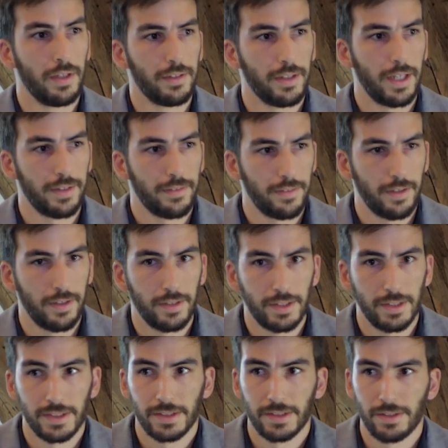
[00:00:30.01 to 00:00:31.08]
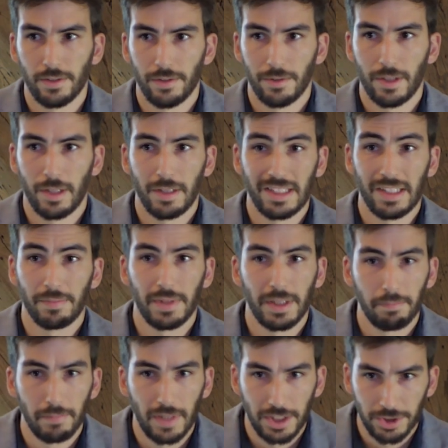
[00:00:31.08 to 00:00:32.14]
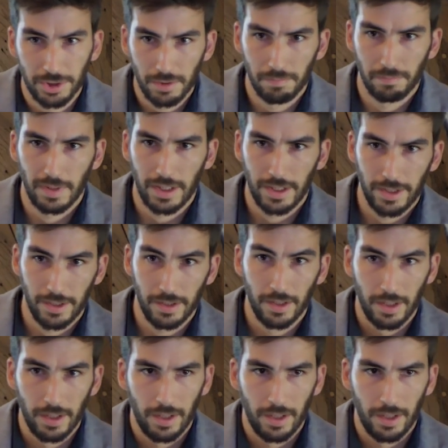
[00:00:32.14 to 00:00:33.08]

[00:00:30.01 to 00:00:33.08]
that is already been mentioned by